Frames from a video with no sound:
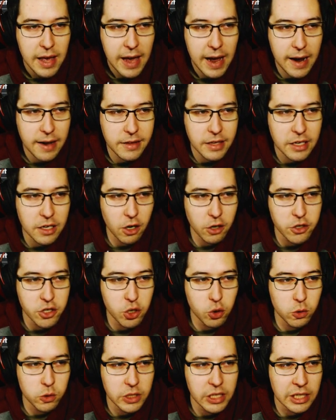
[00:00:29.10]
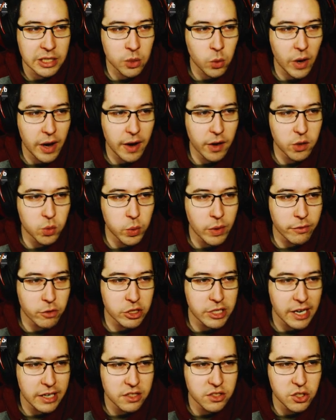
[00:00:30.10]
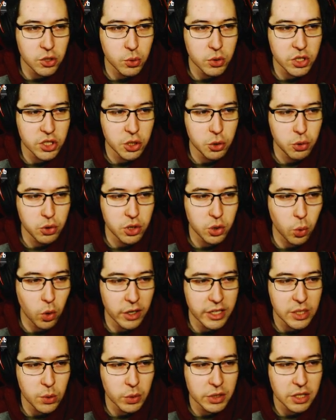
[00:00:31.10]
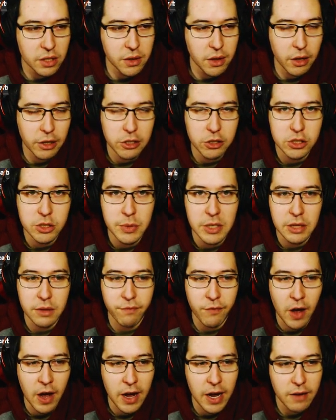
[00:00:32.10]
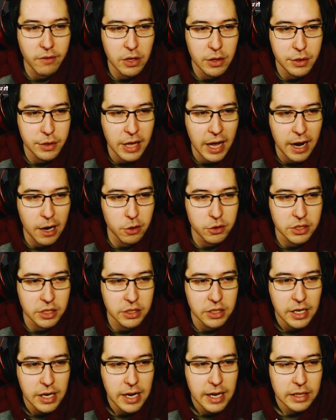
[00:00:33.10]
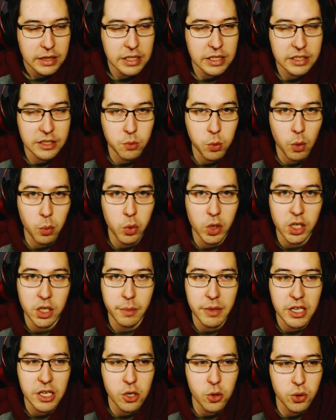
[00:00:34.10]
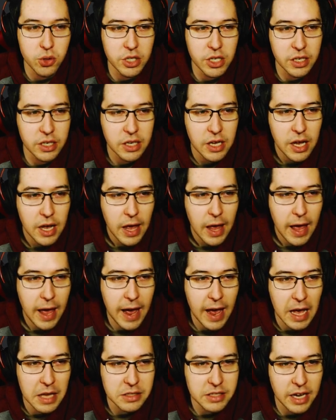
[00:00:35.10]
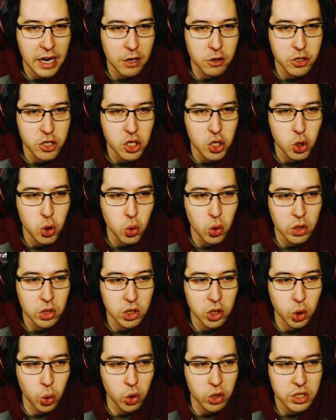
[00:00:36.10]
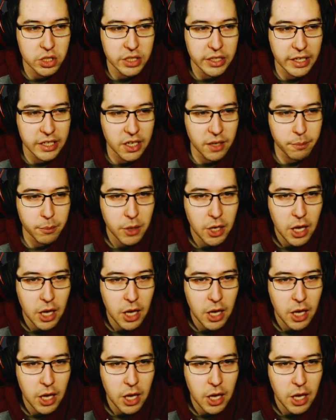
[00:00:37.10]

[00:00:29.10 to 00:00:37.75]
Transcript: And then our newly acquired Rivertech Zeus 220 with the ThunderSpin 5000. This is what we're going to be using as our new lure setup.